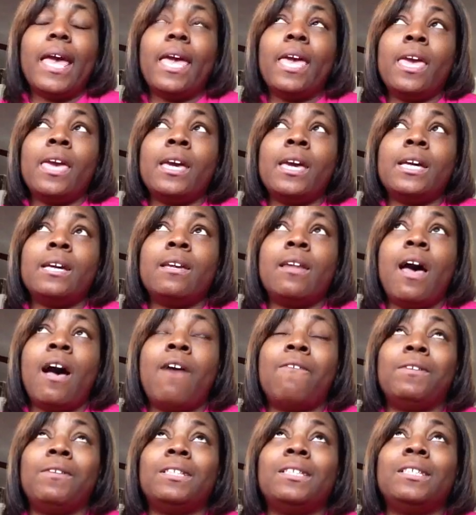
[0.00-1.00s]
And I
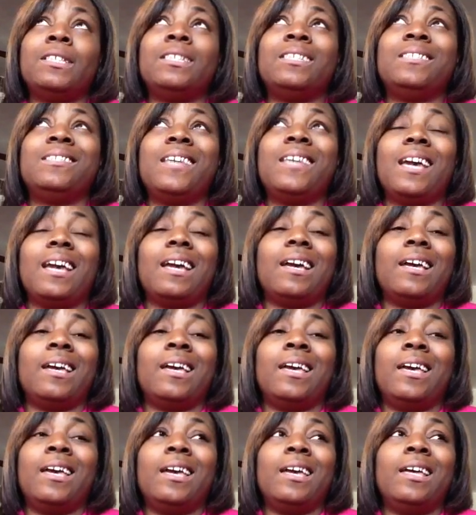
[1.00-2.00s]
was sick
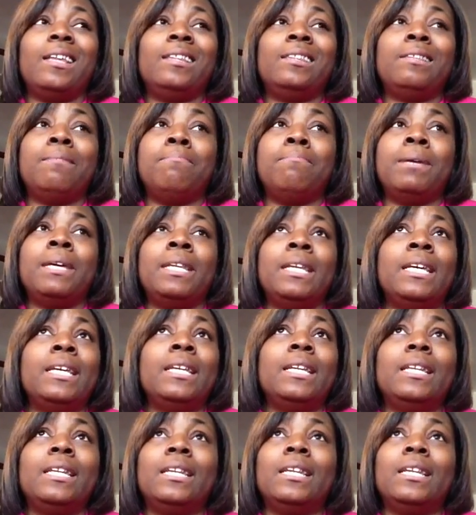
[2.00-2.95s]
the minute